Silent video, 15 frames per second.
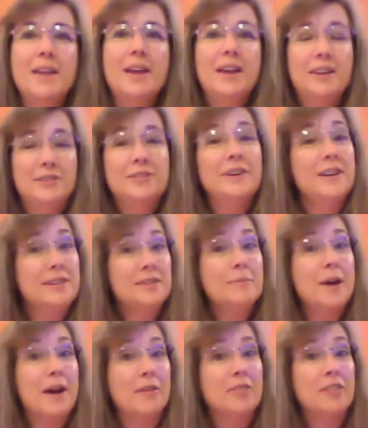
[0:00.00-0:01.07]
is is
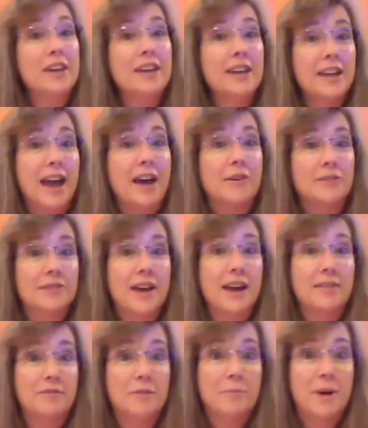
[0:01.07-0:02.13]
about thinking
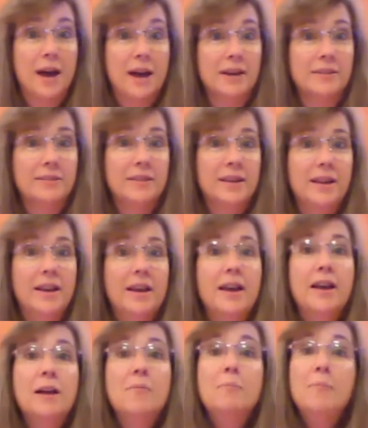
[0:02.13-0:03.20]
outside of the box,
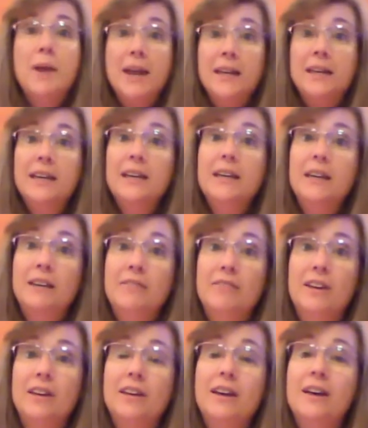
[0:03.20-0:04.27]
making
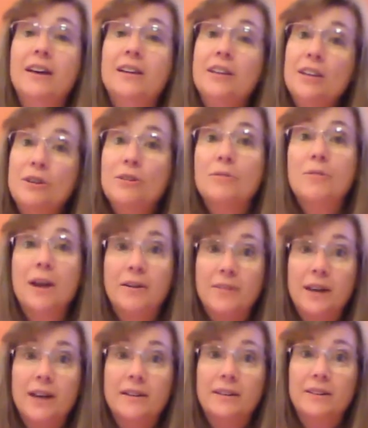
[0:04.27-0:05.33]
giving a year-round
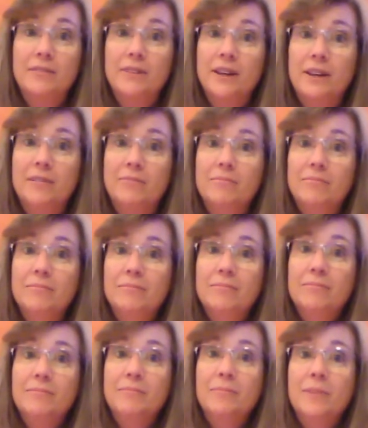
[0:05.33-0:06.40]
activity.
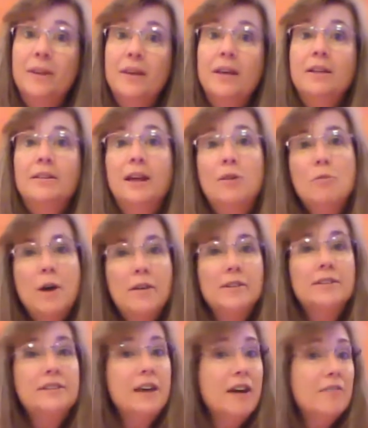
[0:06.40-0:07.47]
Like while
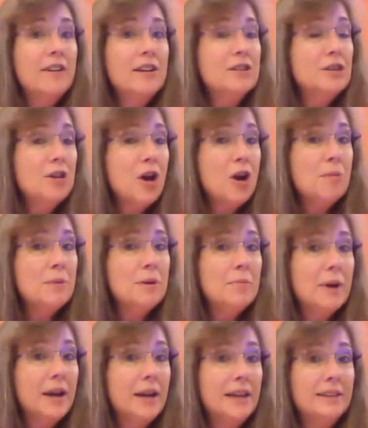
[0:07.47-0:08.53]
the Salvation Army
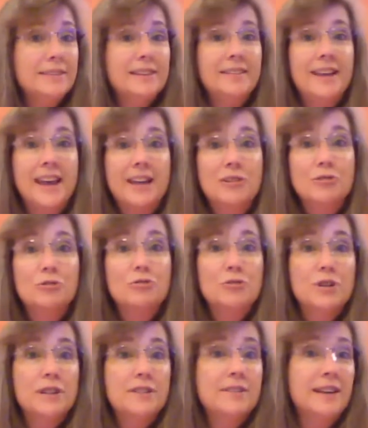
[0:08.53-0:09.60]
buckets and the angel
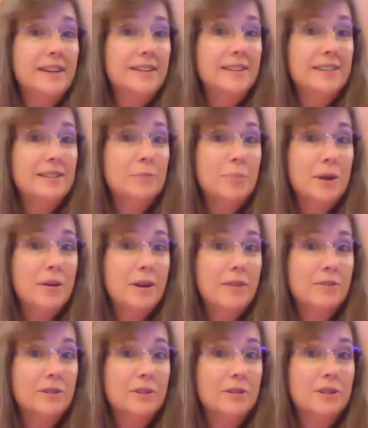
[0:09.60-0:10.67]
trees they disappear
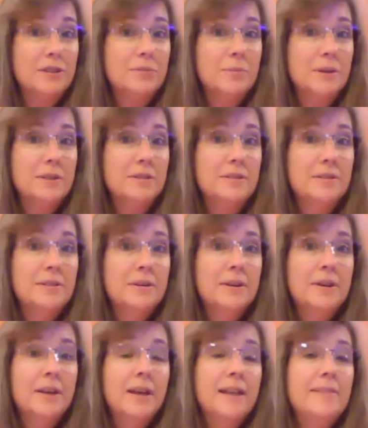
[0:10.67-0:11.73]
after Christmas,
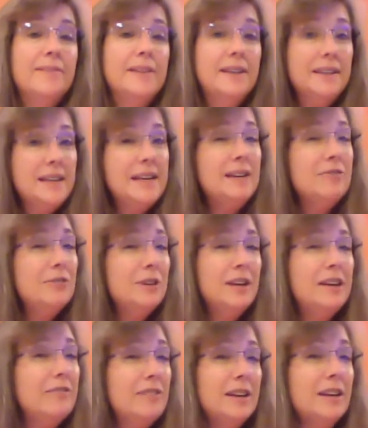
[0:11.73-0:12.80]
the need for
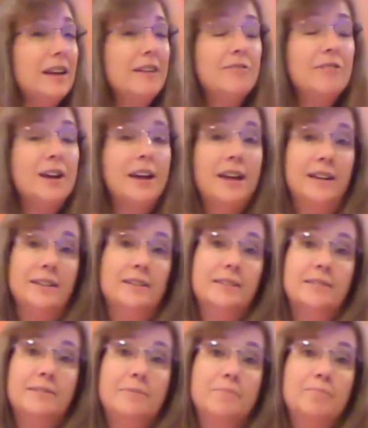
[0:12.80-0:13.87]
giving never ends.